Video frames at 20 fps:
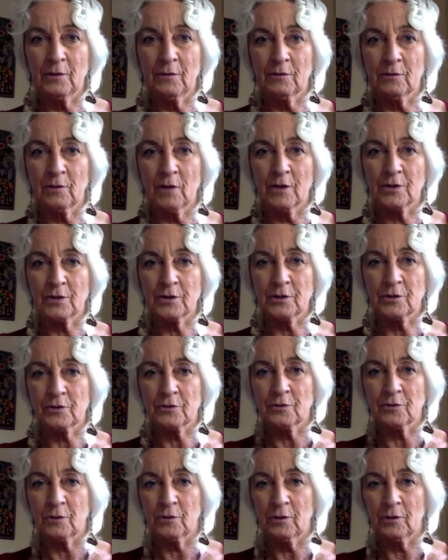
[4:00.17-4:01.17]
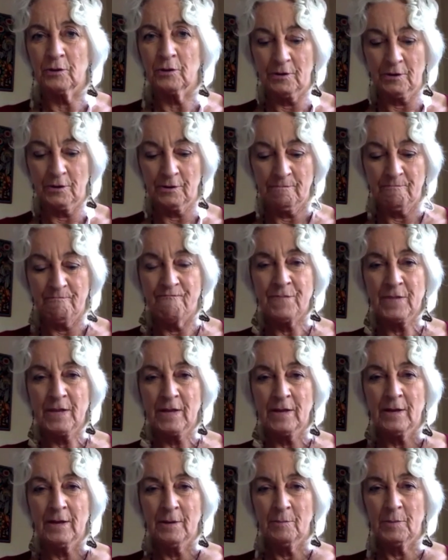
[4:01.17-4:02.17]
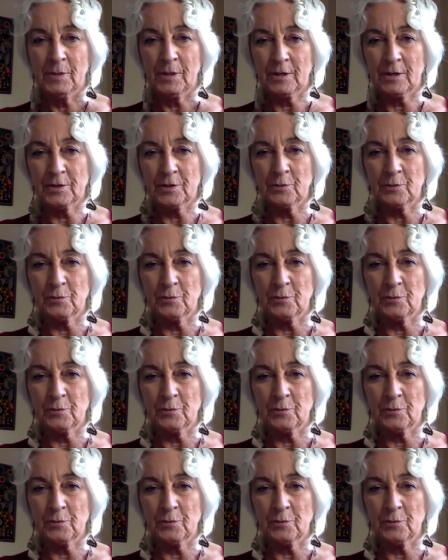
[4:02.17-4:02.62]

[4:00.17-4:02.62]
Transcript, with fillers: lost control over because